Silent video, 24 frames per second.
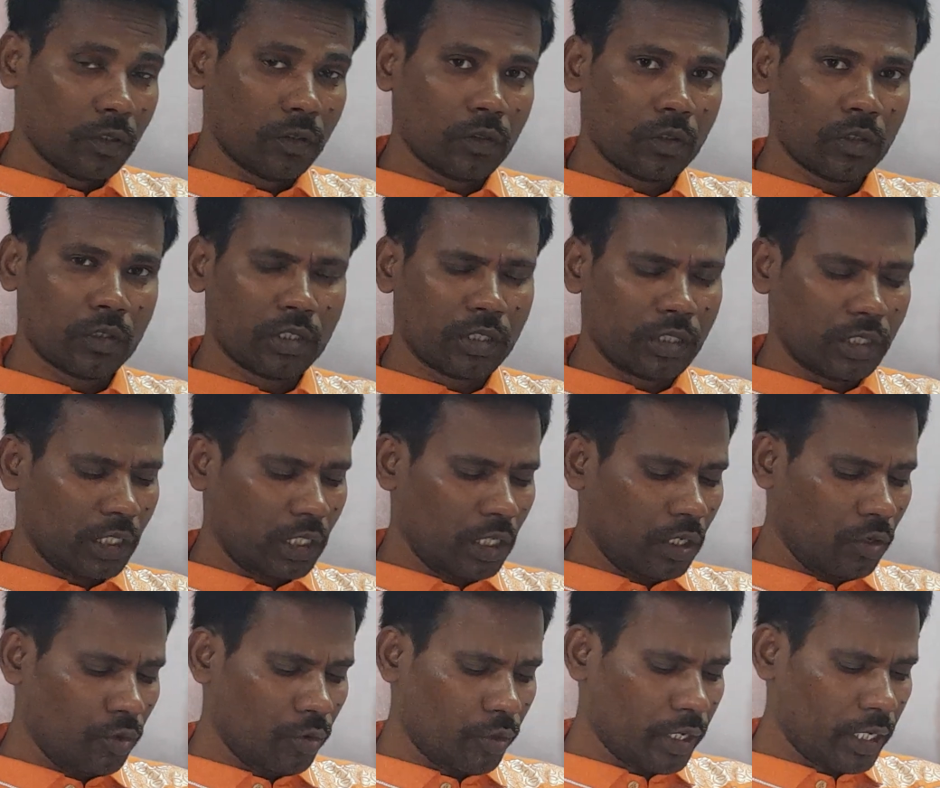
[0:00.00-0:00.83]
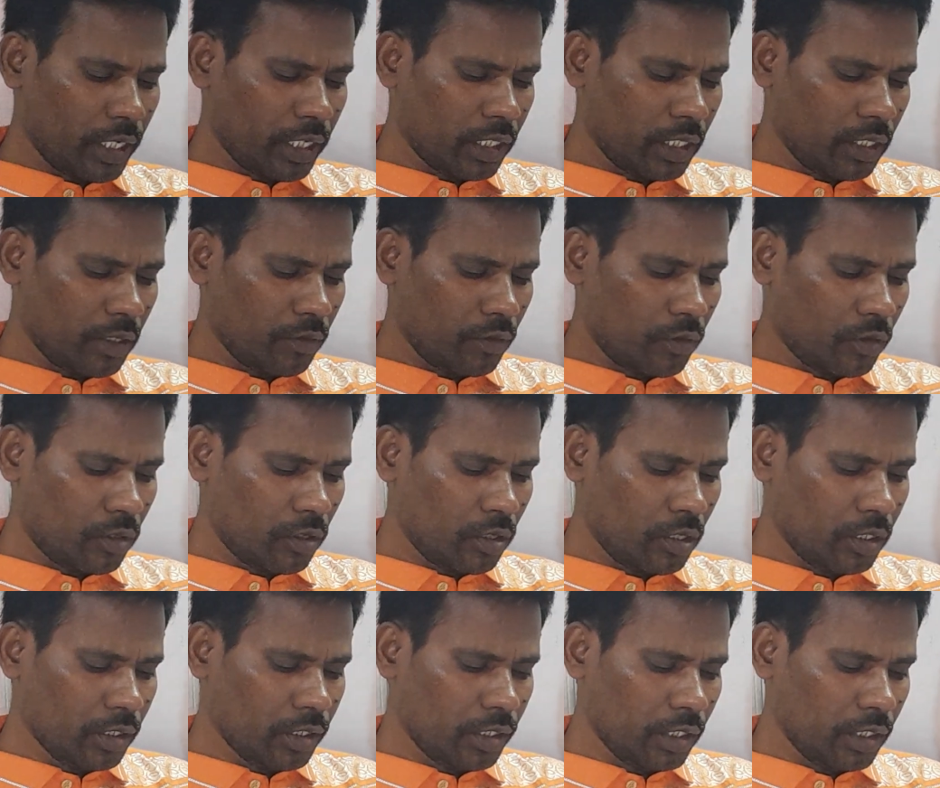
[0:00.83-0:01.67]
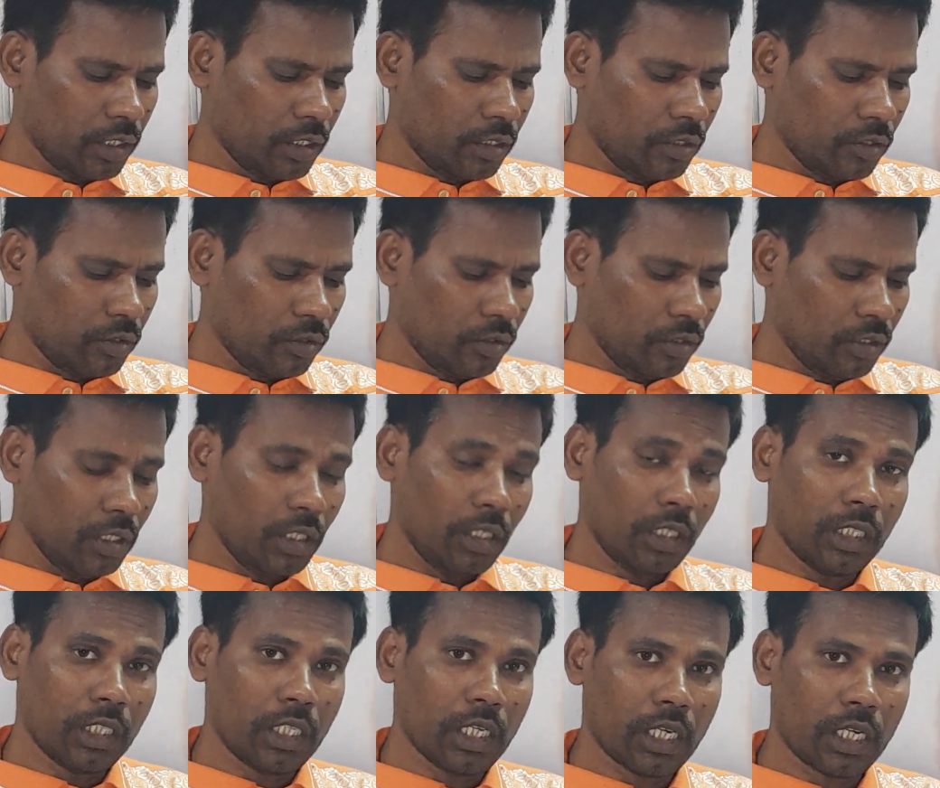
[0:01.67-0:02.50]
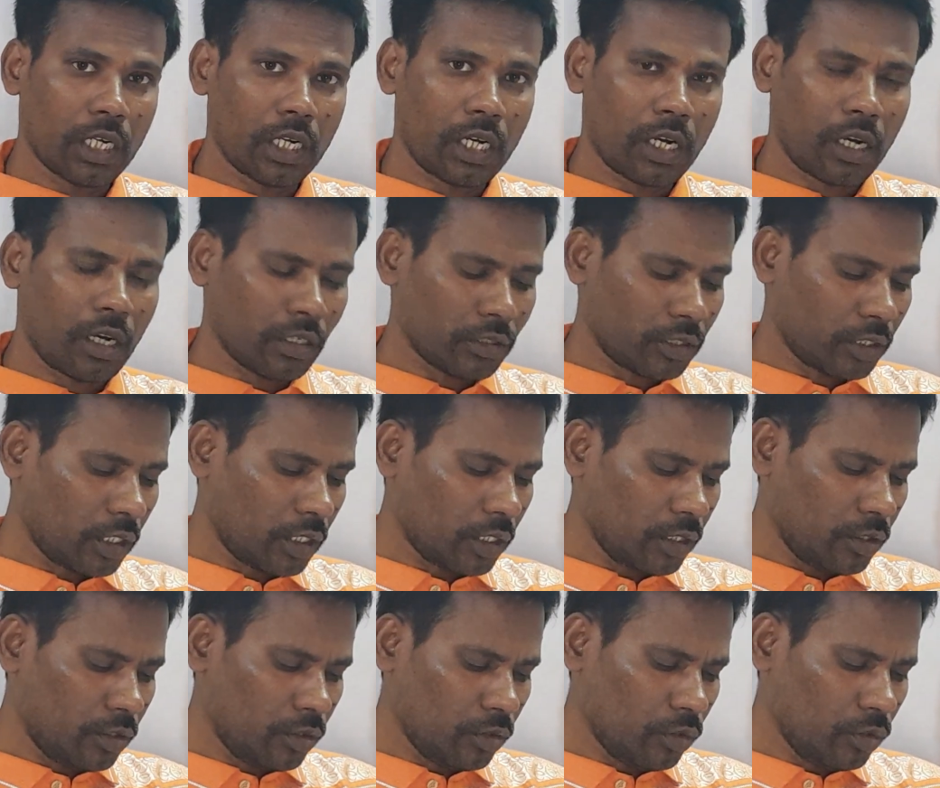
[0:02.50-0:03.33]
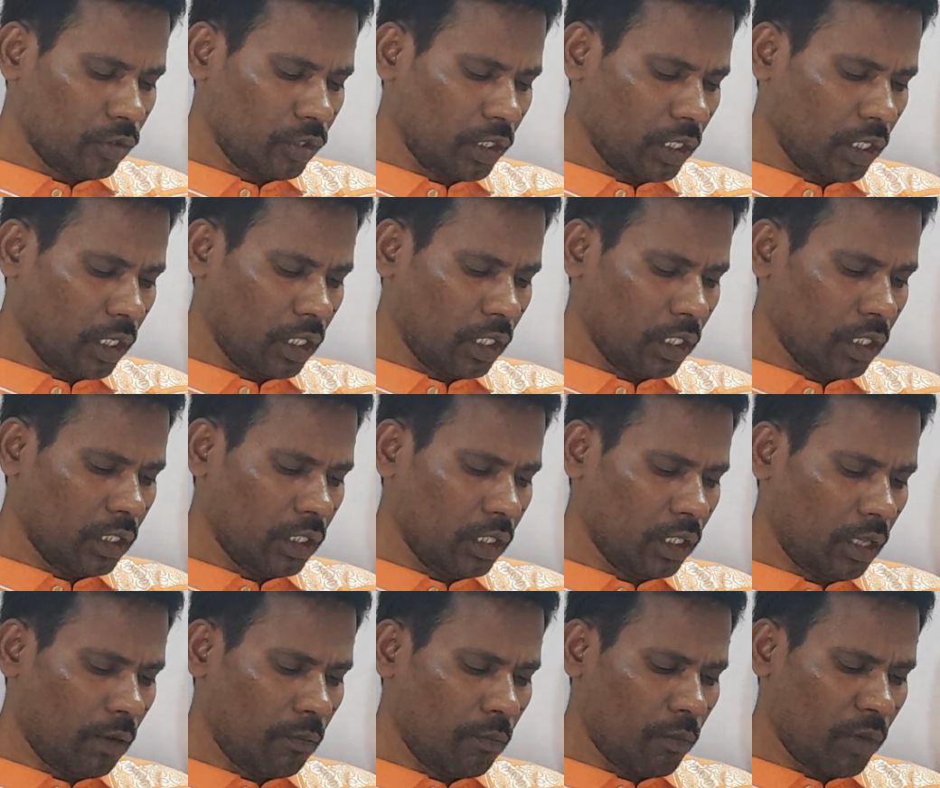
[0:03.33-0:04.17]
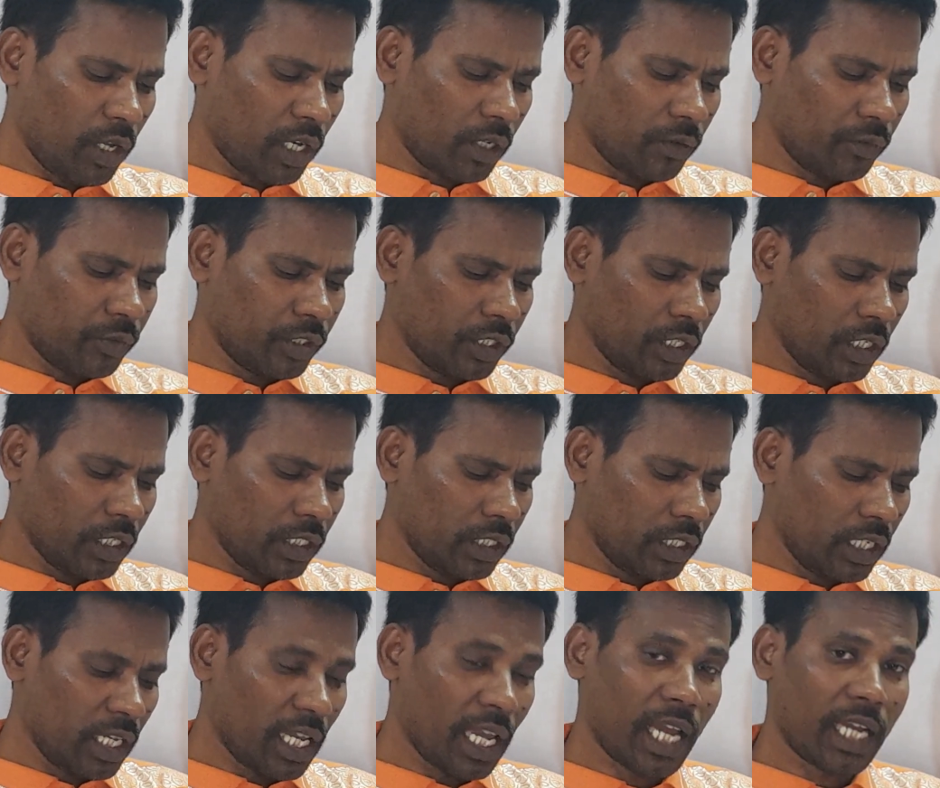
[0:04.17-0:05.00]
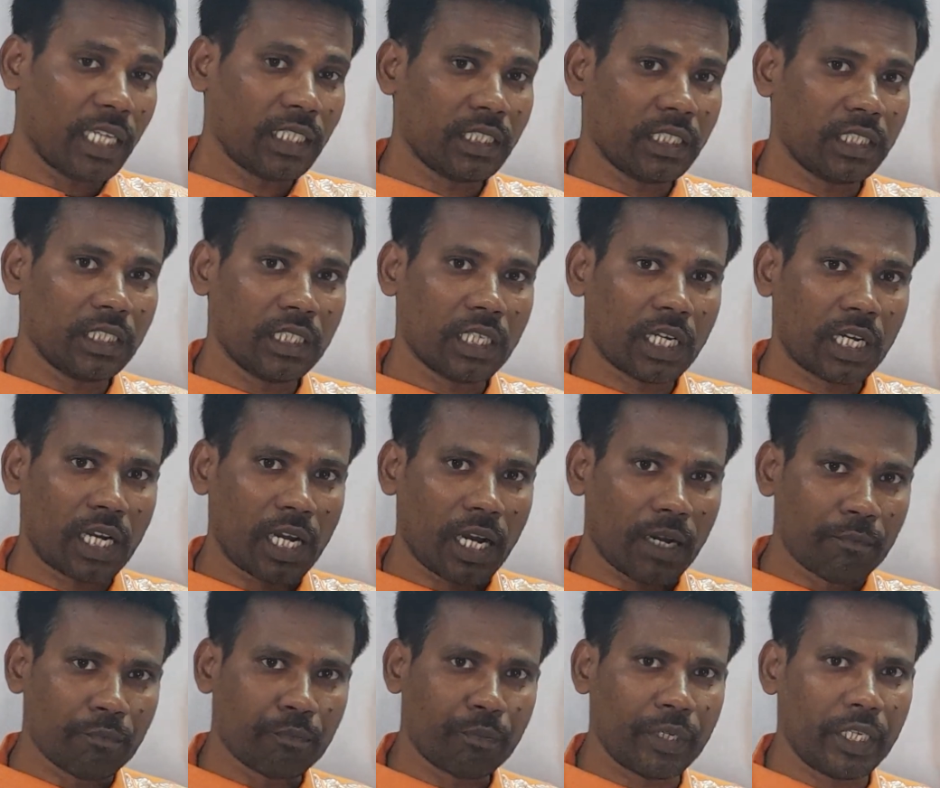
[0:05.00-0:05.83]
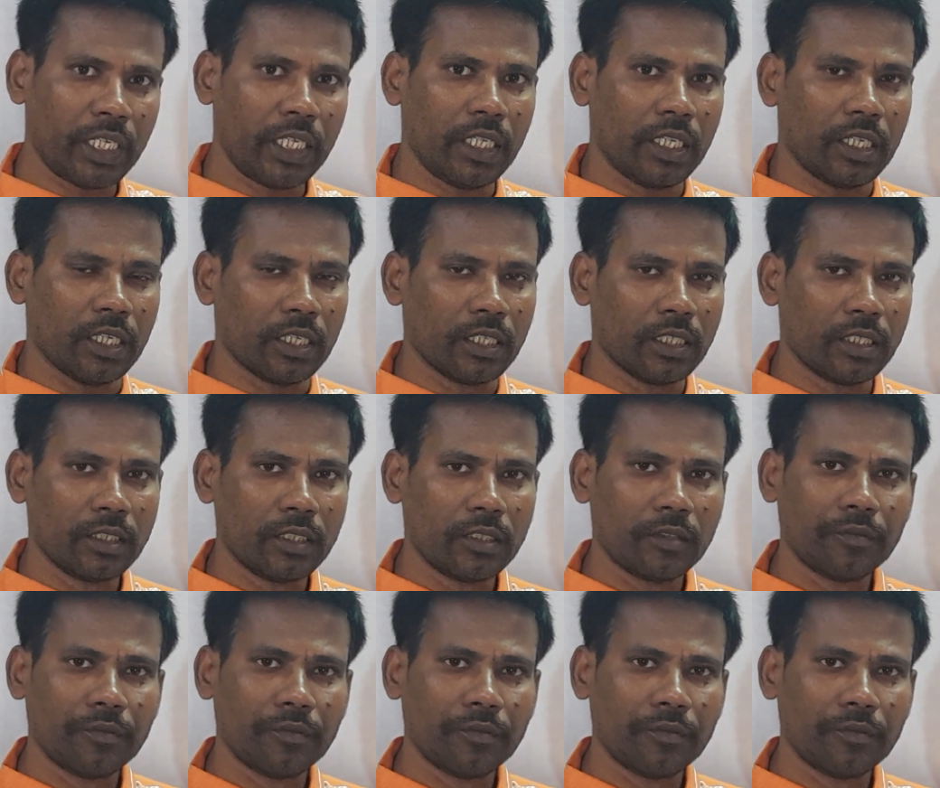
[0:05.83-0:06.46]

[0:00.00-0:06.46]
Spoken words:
See, look at the words the author is using. Number of shares he has in the company.